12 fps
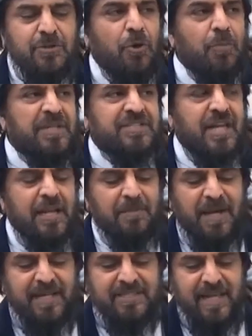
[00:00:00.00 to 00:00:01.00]
Umm
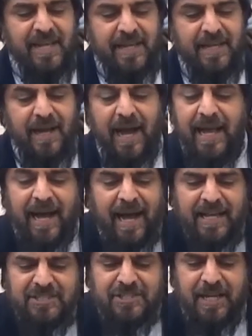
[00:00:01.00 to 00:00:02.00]
Salama is saying,
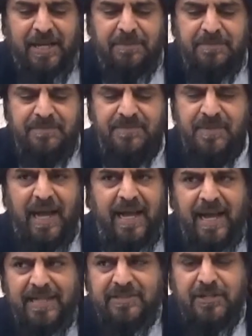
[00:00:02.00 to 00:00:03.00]
I asked
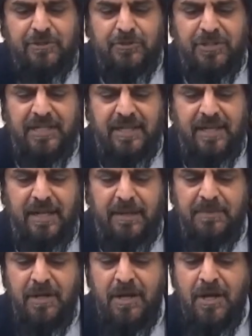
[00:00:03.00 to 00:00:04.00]
Rasulullah
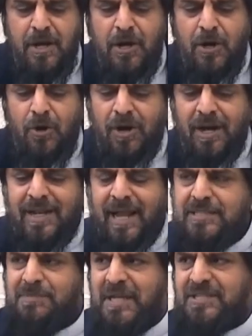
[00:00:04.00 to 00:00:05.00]
Sallam, O
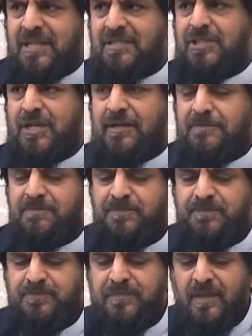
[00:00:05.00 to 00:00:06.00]
Allah's Messenger,
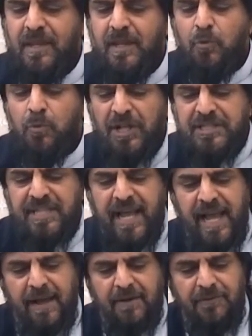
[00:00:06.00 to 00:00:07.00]
will they
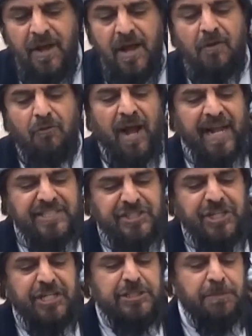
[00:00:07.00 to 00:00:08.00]
have
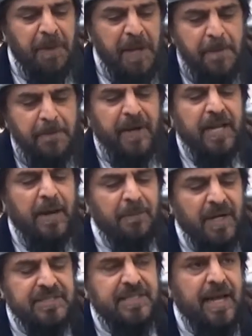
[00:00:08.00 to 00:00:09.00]
righteous people
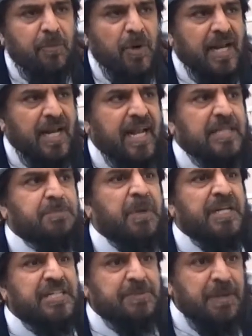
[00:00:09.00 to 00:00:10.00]
among them when Allah's
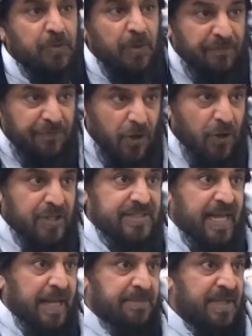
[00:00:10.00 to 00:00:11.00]
punishment will fall on
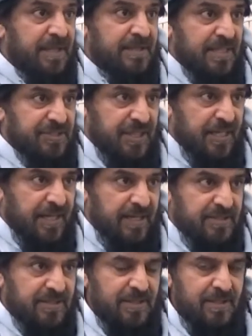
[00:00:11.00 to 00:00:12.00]
them, the
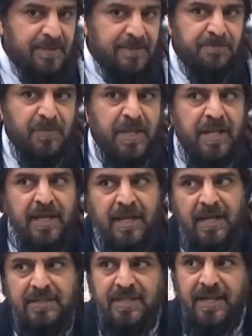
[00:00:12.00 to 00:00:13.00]
sinners?
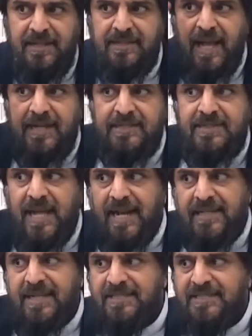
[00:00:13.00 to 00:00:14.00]
See, their
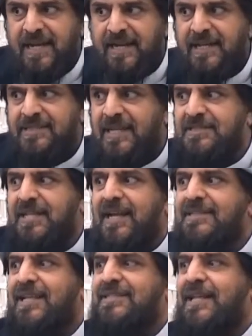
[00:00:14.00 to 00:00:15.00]
understanding, they
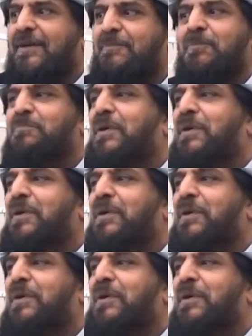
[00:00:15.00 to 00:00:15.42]
think that the